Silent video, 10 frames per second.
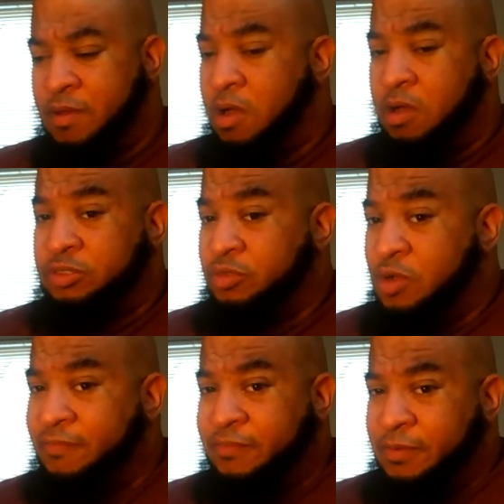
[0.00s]
All too
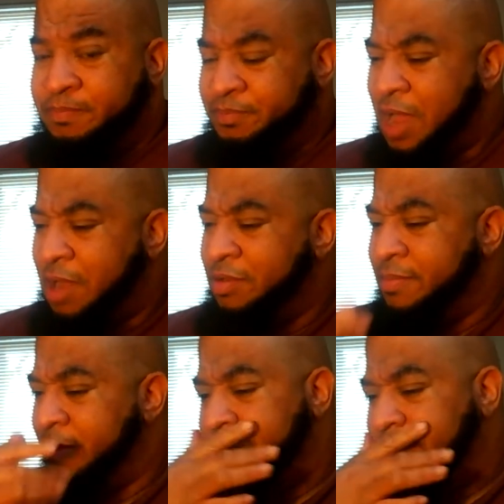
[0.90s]
often, I
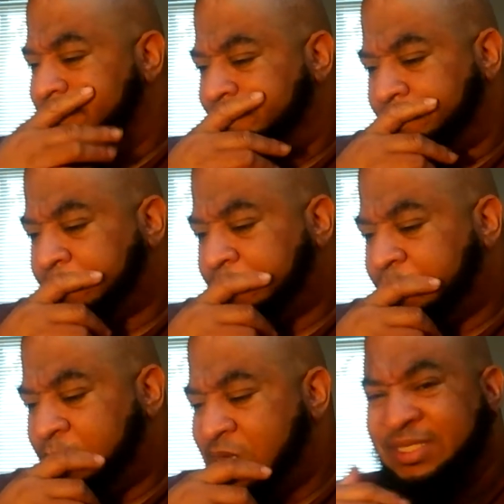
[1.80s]
remember
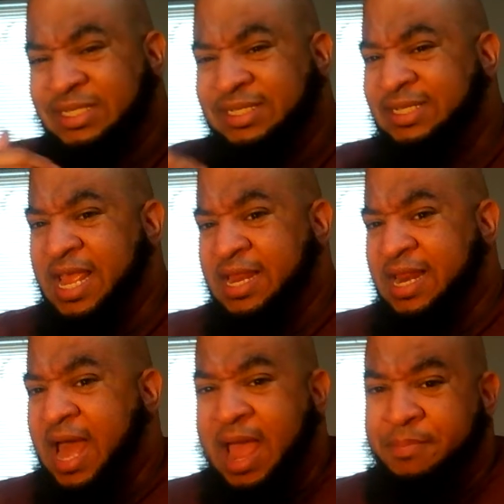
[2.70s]
just taking
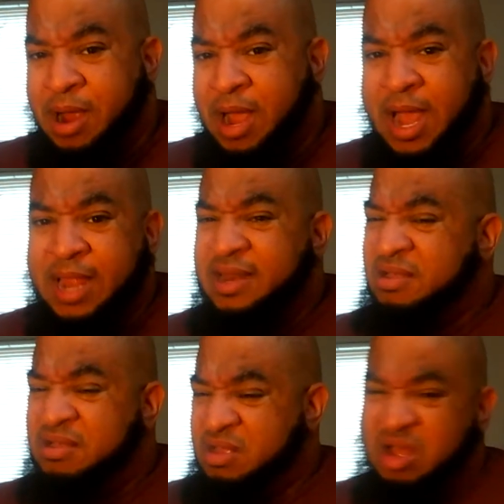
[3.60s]
high pride.
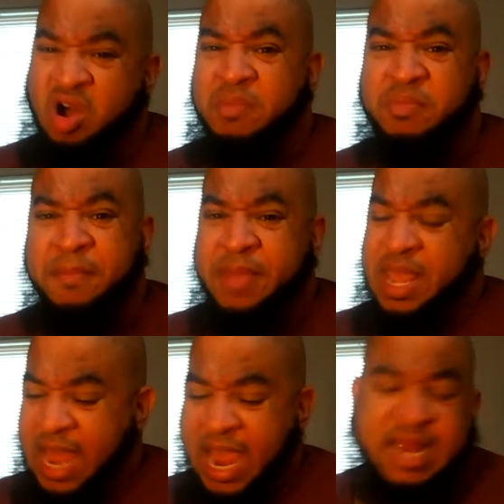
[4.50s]
Oh, I'm a
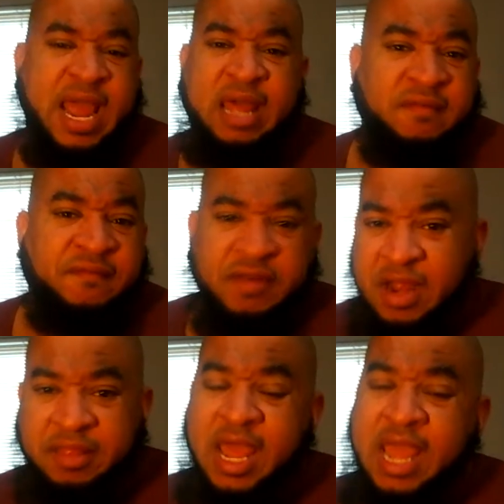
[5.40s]
man. I ain't asking for
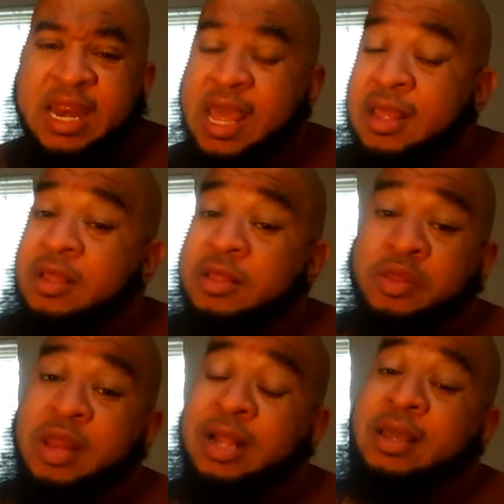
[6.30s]
nothing. So a
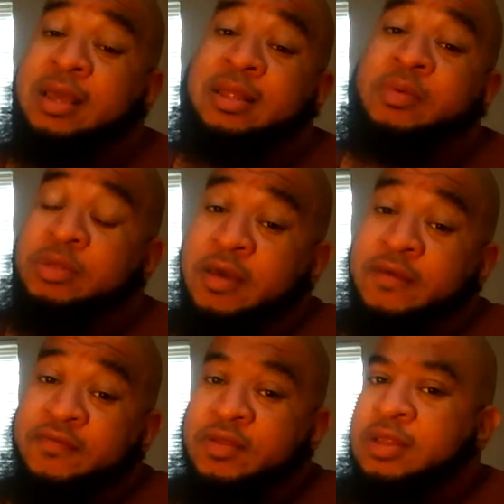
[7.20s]
lot of times I would
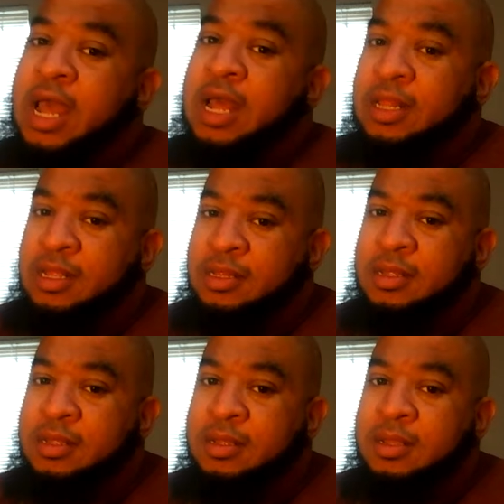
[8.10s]
suffer in silence.
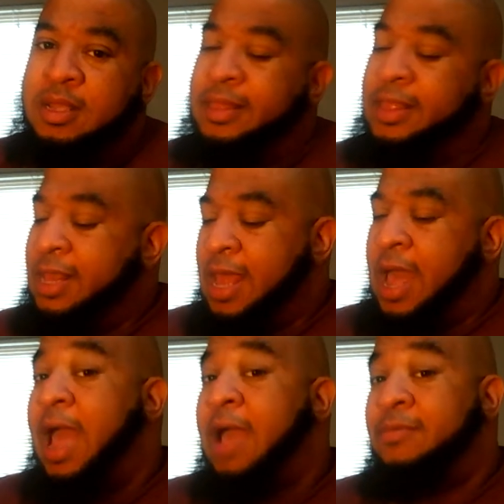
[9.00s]
And then
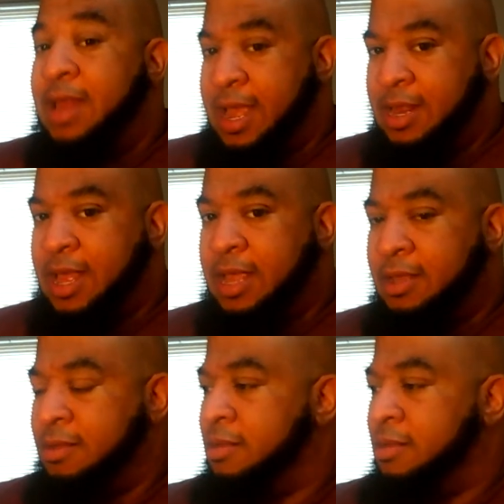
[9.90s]
I would act like,